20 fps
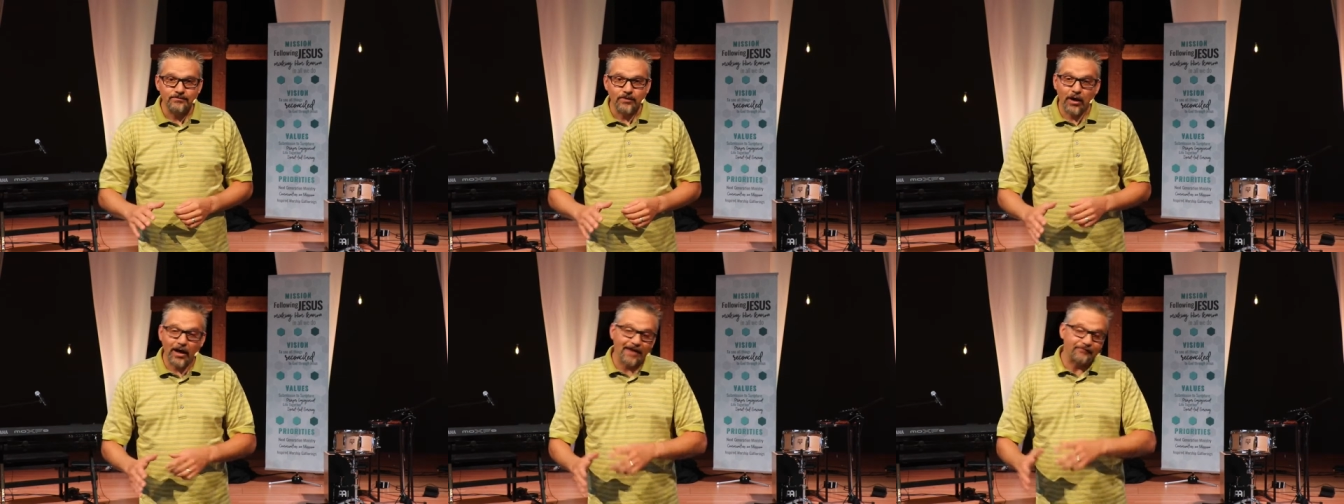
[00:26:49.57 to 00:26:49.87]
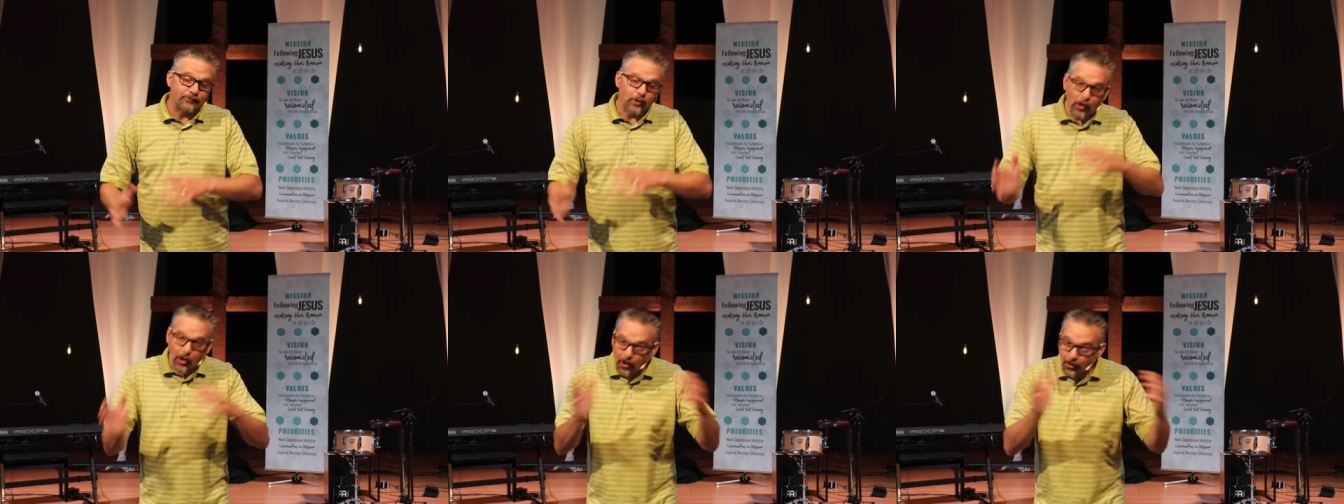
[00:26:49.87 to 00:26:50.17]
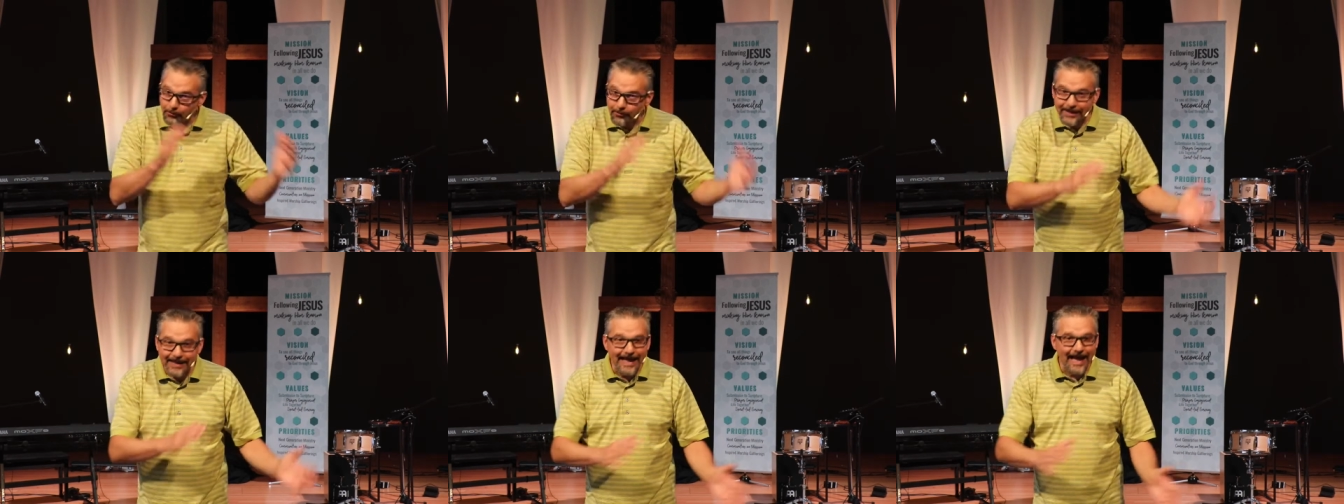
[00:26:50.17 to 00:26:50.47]
after
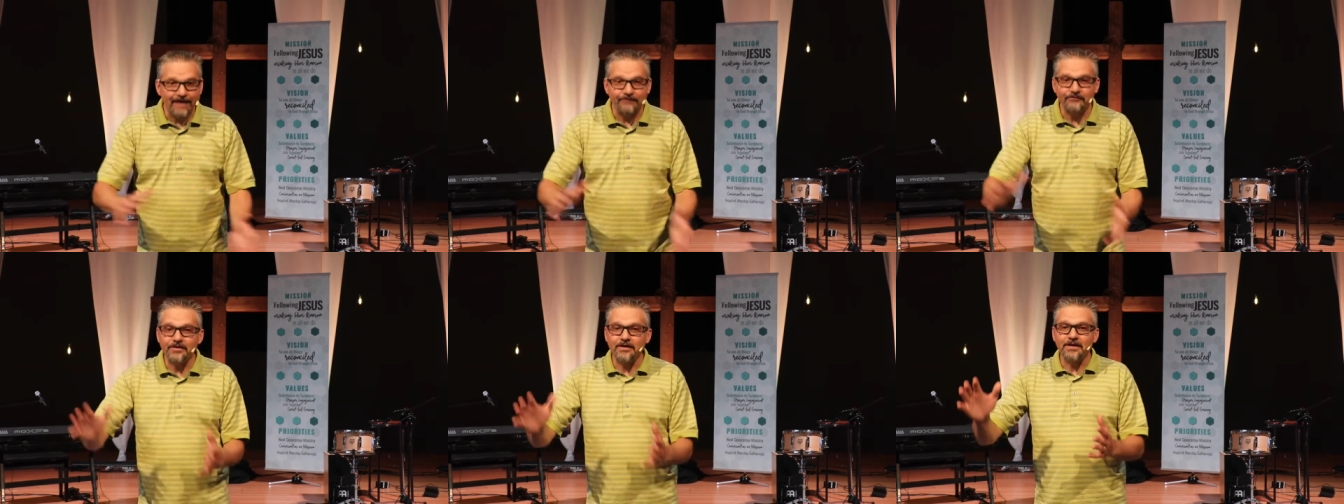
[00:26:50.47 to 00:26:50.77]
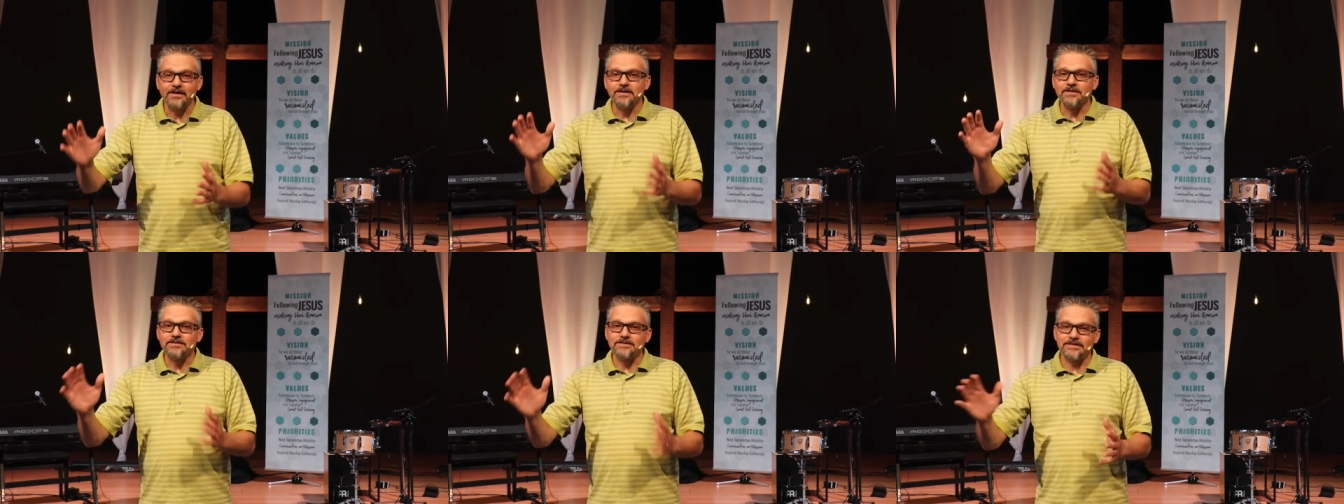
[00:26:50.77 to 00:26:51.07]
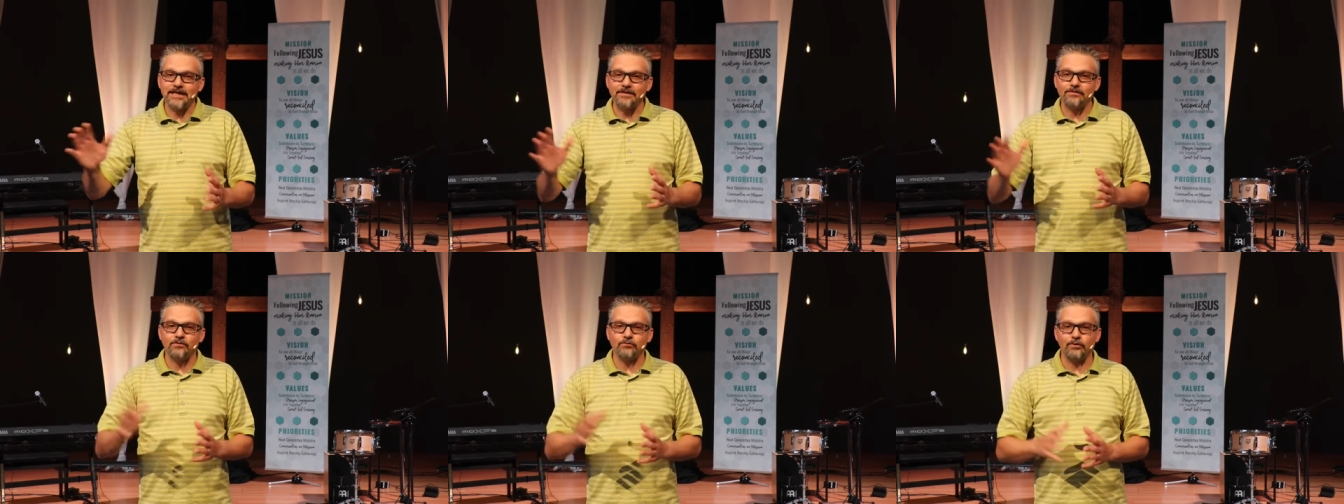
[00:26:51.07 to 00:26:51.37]
already having
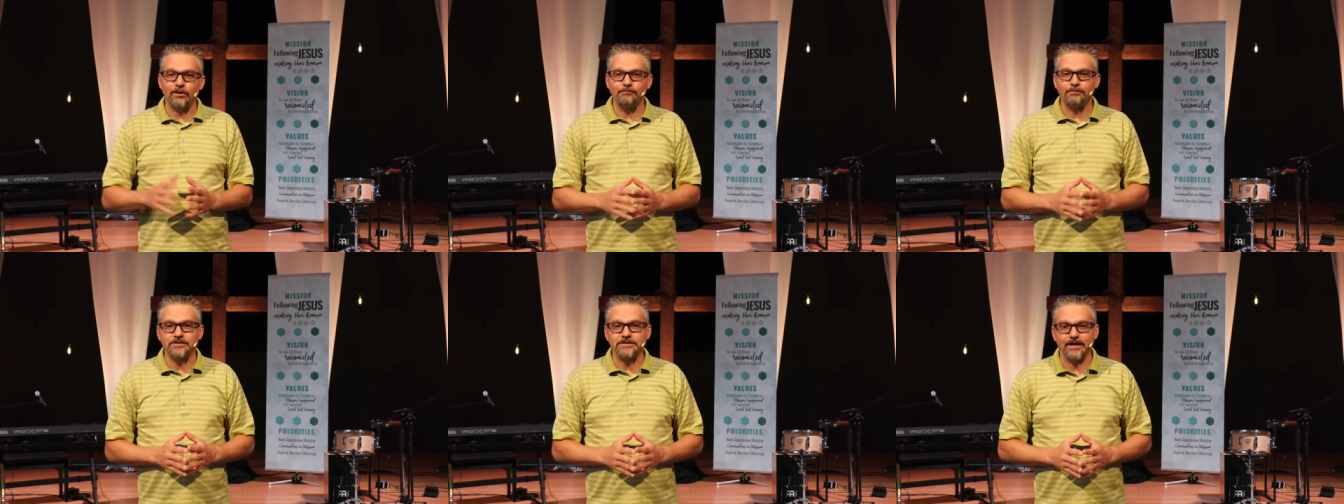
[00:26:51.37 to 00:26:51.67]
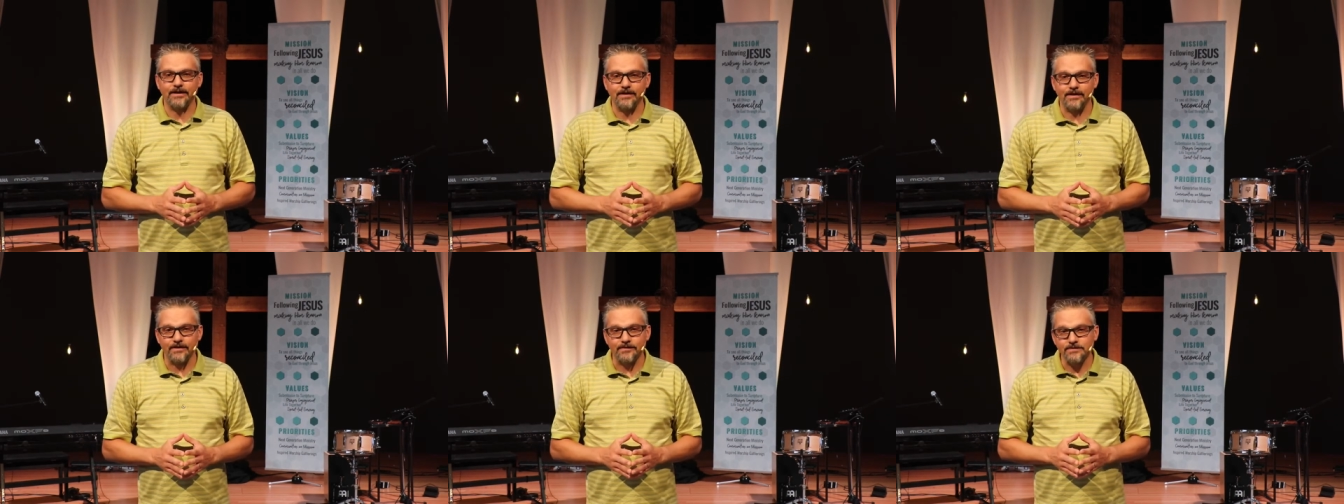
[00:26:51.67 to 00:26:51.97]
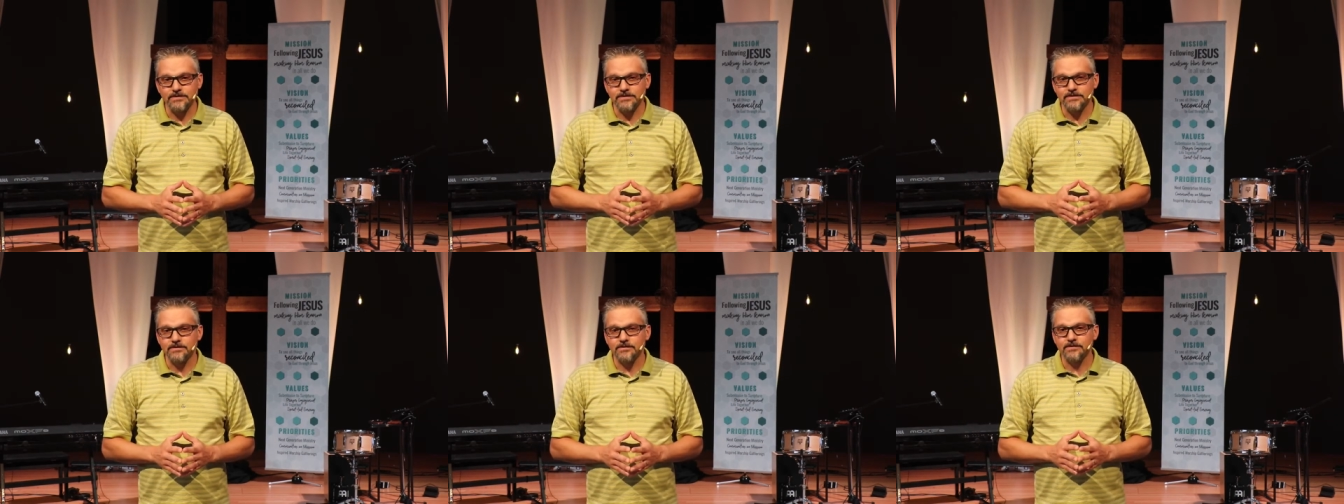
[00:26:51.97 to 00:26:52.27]
sent
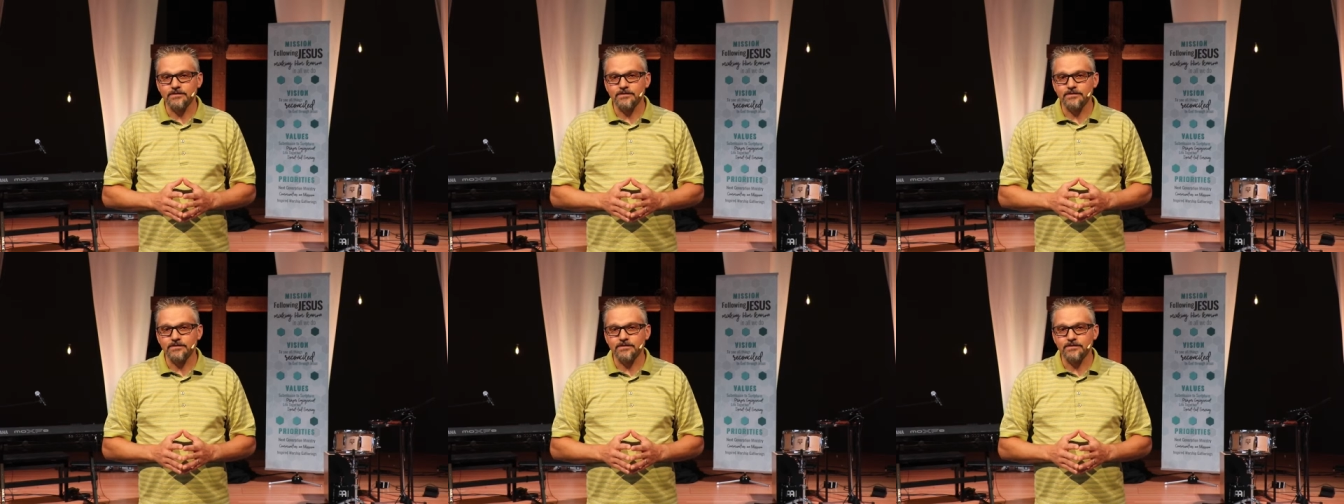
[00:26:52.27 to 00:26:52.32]
representatives,